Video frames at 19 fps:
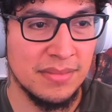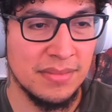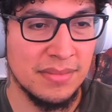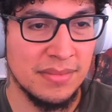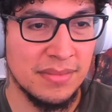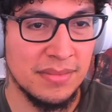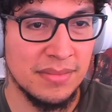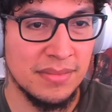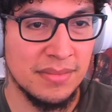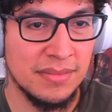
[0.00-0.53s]

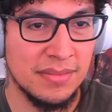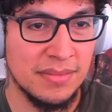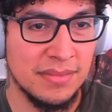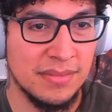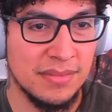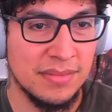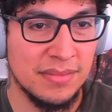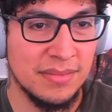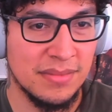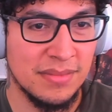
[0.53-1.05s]
Take them
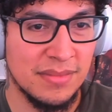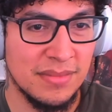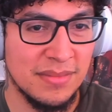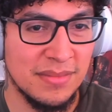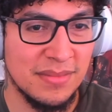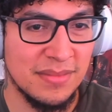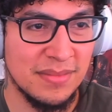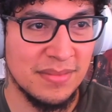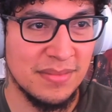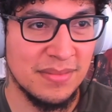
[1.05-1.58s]
away,
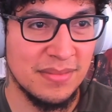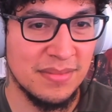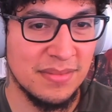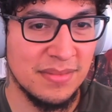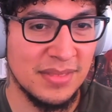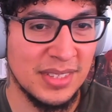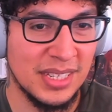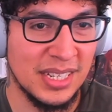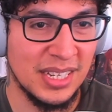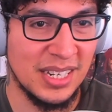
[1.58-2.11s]
Phil.
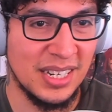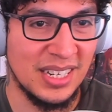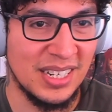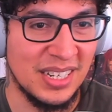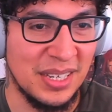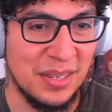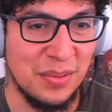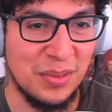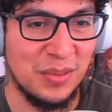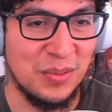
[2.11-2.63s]

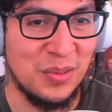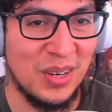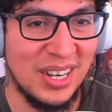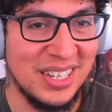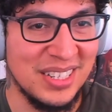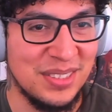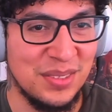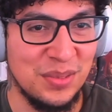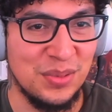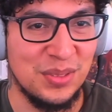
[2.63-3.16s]
Oh, he would
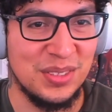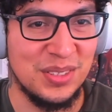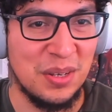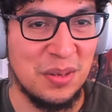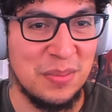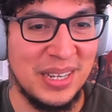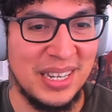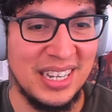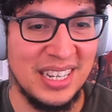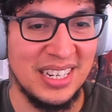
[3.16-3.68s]
want Gloria, to
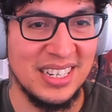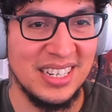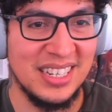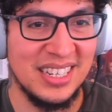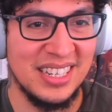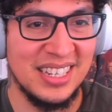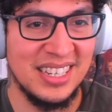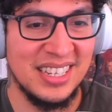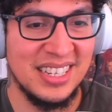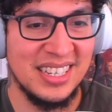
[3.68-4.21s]
so bad.
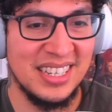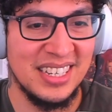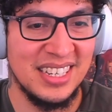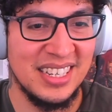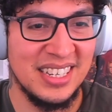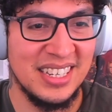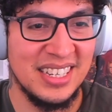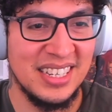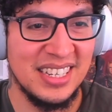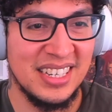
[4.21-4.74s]

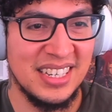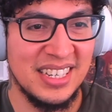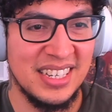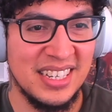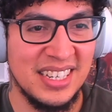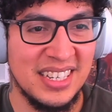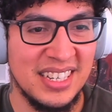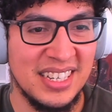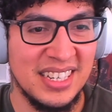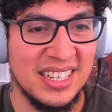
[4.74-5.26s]
We all
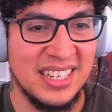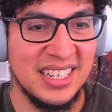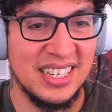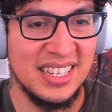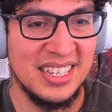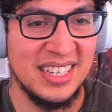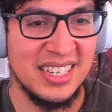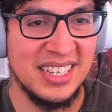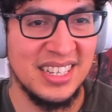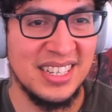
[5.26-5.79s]
know you'd be
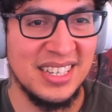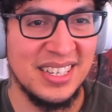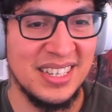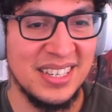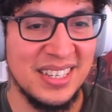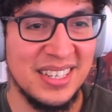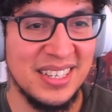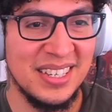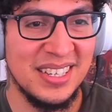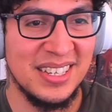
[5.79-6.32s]
fine
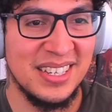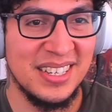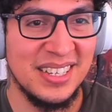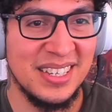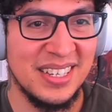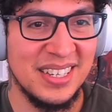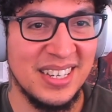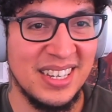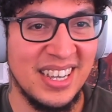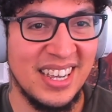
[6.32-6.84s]
without
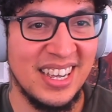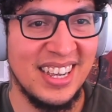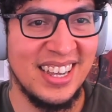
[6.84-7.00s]
underwear.